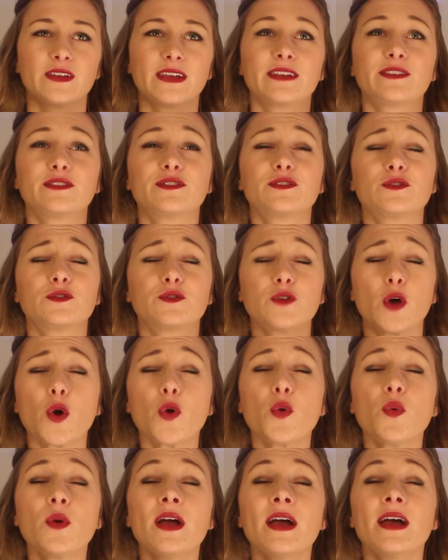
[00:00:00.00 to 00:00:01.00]
It's
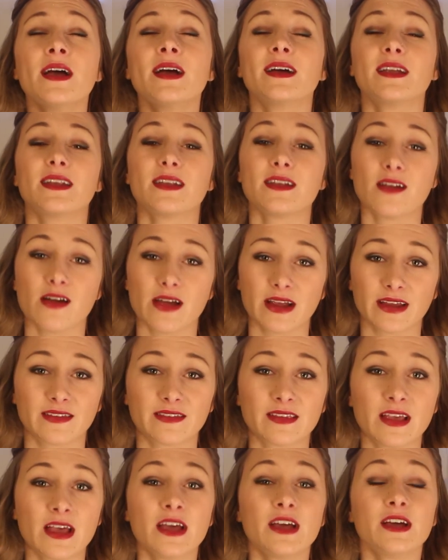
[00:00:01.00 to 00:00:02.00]
so nice